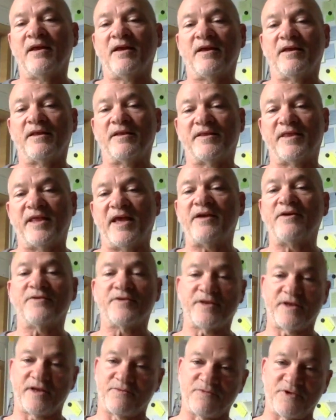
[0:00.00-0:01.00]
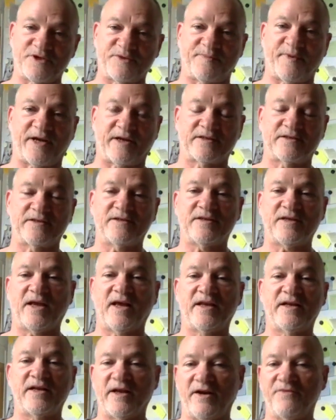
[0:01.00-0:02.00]
they are then respected
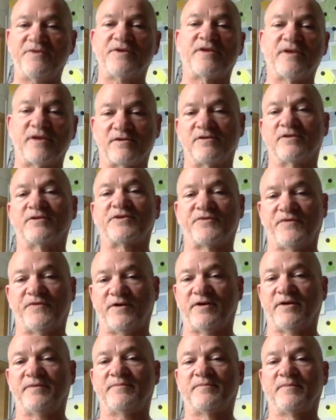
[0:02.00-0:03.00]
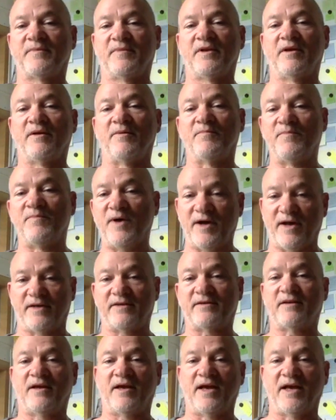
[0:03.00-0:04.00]
and everything looks fine. But
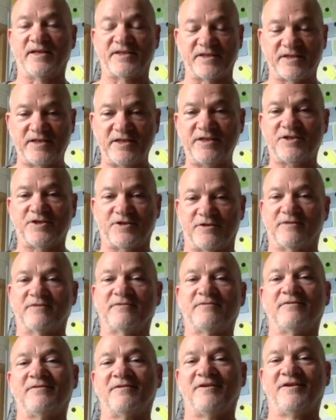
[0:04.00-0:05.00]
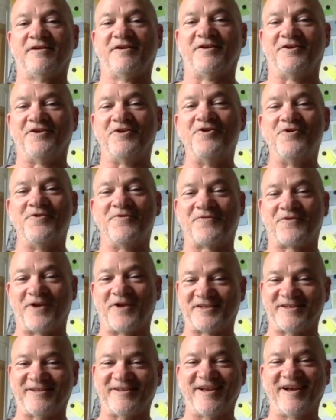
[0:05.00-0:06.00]
as a teacher,
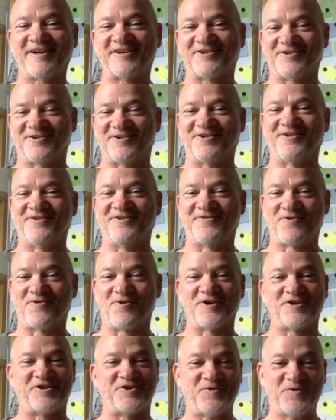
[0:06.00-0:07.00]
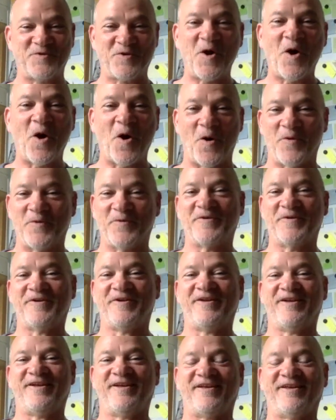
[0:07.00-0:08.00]
as a lecturer, of course, you know
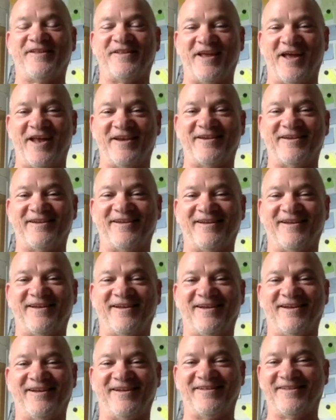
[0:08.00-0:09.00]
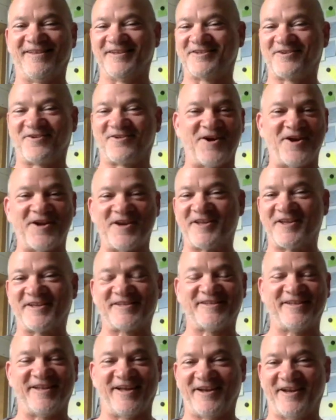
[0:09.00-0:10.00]
that this grading
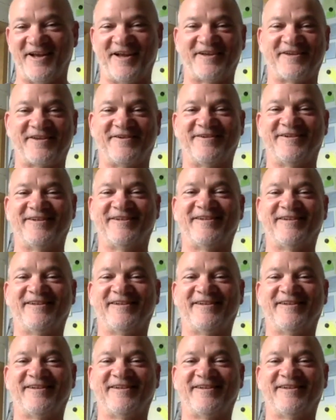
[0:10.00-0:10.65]
is not accurate.